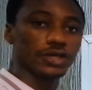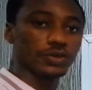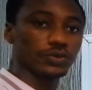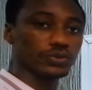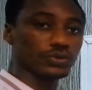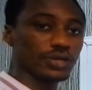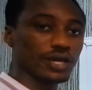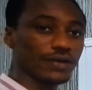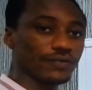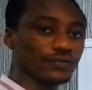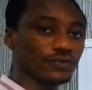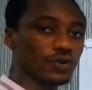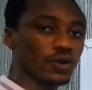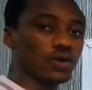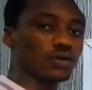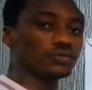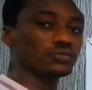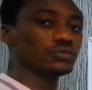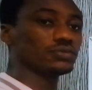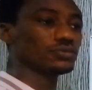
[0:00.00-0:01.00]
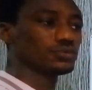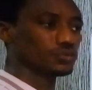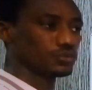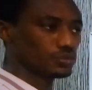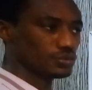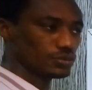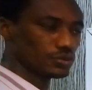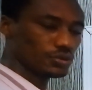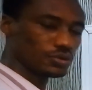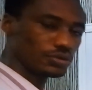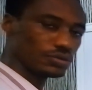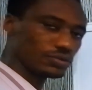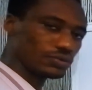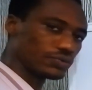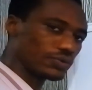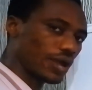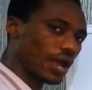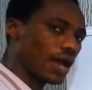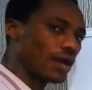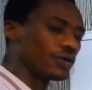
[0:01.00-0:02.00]
would have gone
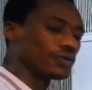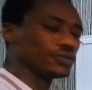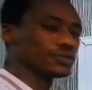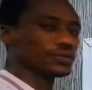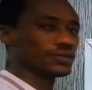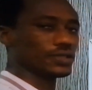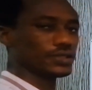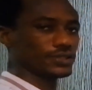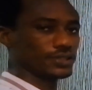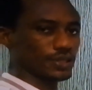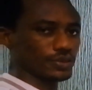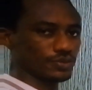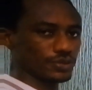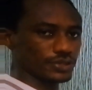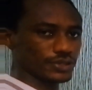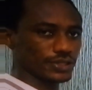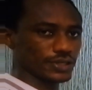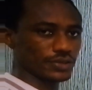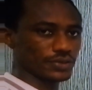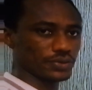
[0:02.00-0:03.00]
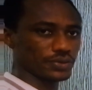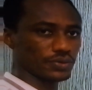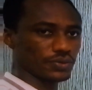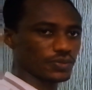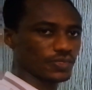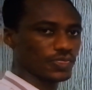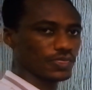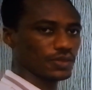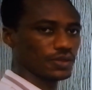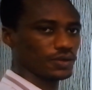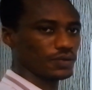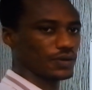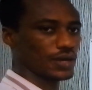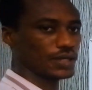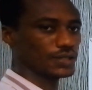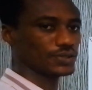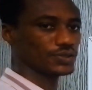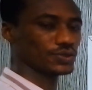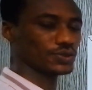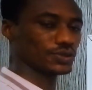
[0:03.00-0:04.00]
round the semicircle. All
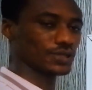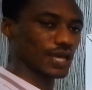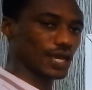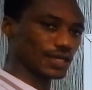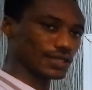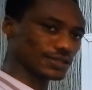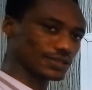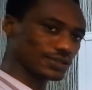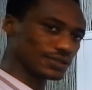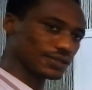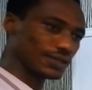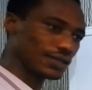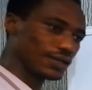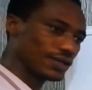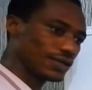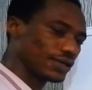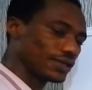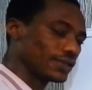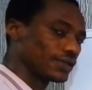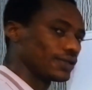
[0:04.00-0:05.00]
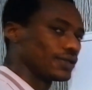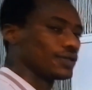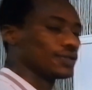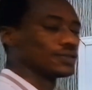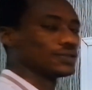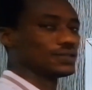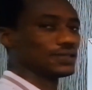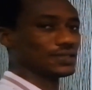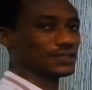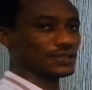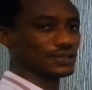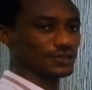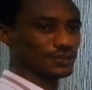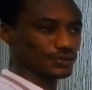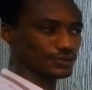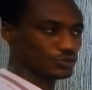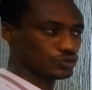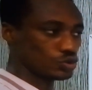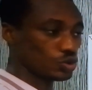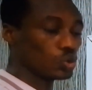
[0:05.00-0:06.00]
right, so that's the
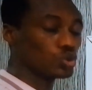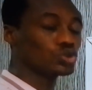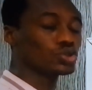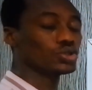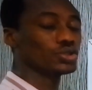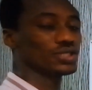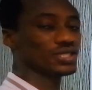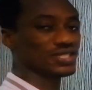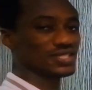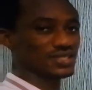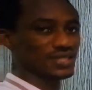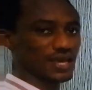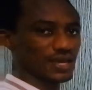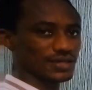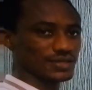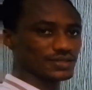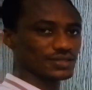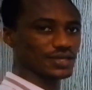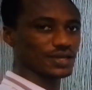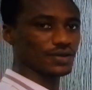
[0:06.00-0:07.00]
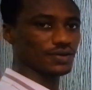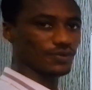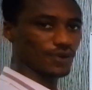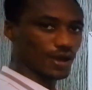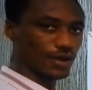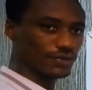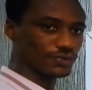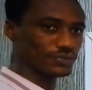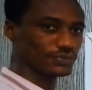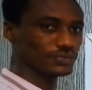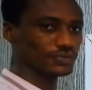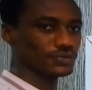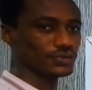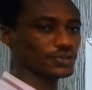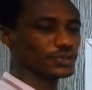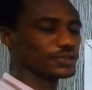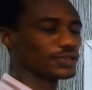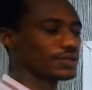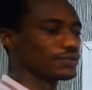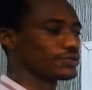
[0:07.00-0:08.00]
total distance around
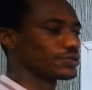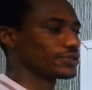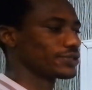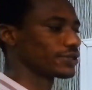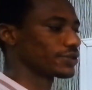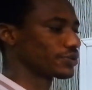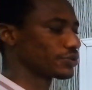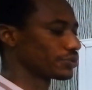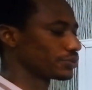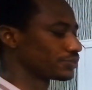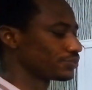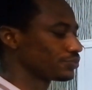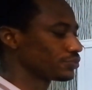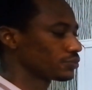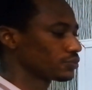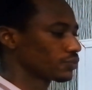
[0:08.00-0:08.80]
the semicircle,